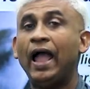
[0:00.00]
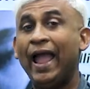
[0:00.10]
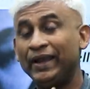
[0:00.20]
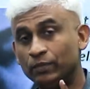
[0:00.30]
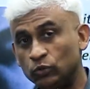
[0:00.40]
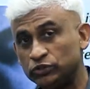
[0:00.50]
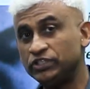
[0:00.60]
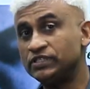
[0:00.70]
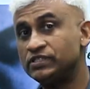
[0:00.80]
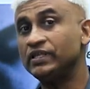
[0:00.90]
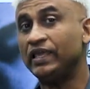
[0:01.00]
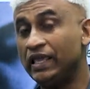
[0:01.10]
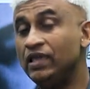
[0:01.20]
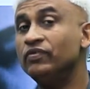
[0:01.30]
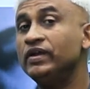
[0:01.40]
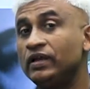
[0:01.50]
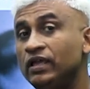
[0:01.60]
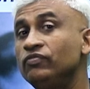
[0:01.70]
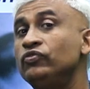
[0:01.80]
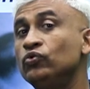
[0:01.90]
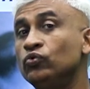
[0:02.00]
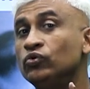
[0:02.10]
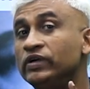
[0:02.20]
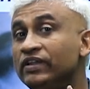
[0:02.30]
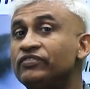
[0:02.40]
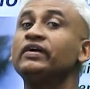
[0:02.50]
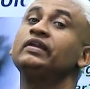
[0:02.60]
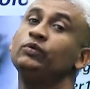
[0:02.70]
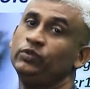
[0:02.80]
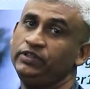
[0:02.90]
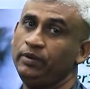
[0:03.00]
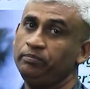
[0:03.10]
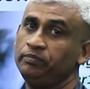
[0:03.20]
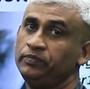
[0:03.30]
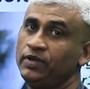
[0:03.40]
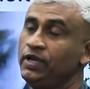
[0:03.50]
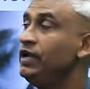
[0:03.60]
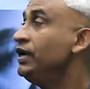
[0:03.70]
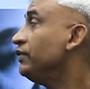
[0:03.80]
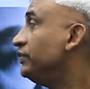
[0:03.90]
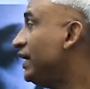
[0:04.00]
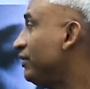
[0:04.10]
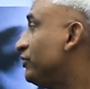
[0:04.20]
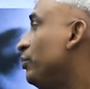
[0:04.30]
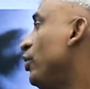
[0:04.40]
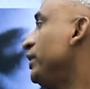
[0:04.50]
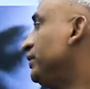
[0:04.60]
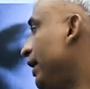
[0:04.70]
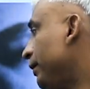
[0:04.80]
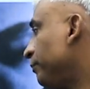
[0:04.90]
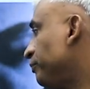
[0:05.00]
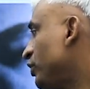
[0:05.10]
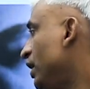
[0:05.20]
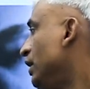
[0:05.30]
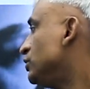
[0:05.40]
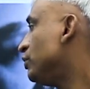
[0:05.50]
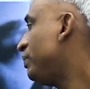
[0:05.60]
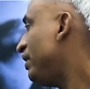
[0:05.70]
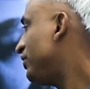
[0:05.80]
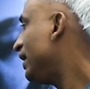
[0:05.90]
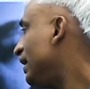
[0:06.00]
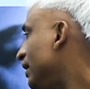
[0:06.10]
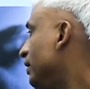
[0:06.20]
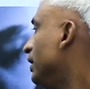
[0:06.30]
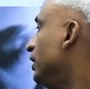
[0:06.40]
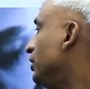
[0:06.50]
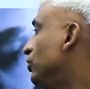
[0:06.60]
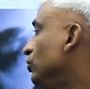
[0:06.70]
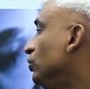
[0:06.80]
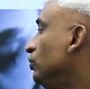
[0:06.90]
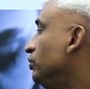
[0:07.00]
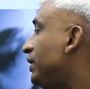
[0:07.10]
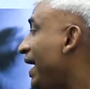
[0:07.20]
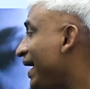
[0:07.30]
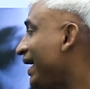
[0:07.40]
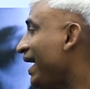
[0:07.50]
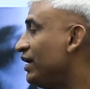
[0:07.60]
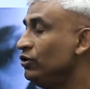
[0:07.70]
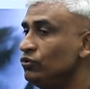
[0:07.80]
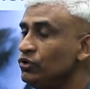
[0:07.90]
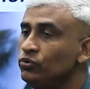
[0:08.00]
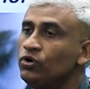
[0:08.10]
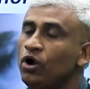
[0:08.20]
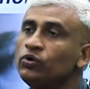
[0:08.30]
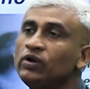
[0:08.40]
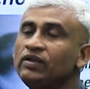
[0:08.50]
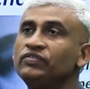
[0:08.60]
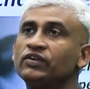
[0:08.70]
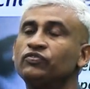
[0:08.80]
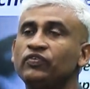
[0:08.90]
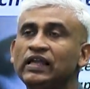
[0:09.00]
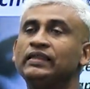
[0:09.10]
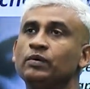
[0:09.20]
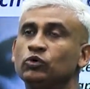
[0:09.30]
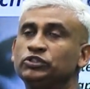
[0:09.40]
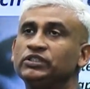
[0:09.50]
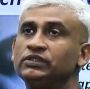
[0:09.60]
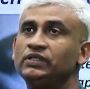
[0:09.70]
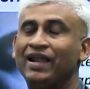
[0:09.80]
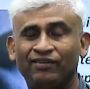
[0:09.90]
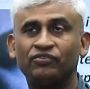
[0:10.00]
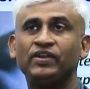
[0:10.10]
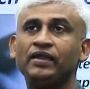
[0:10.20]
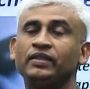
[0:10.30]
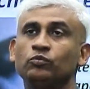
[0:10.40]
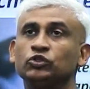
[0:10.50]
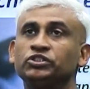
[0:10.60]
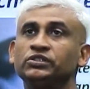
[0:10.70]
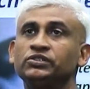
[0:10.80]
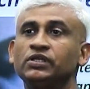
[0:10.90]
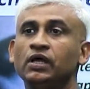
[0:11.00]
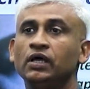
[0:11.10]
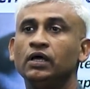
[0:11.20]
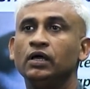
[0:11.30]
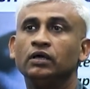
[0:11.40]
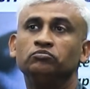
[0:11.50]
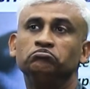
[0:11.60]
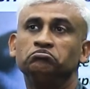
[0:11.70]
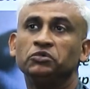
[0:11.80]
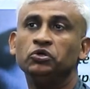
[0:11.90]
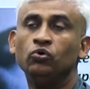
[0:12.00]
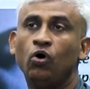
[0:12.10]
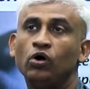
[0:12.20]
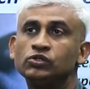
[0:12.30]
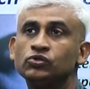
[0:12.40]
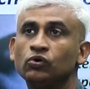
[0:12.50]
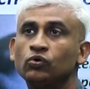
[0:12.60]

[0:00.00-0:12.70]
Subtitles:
and emotions, even if you disagree with them. That is the point there. So basically, you not only just feel the emotions, understand the emotions, you also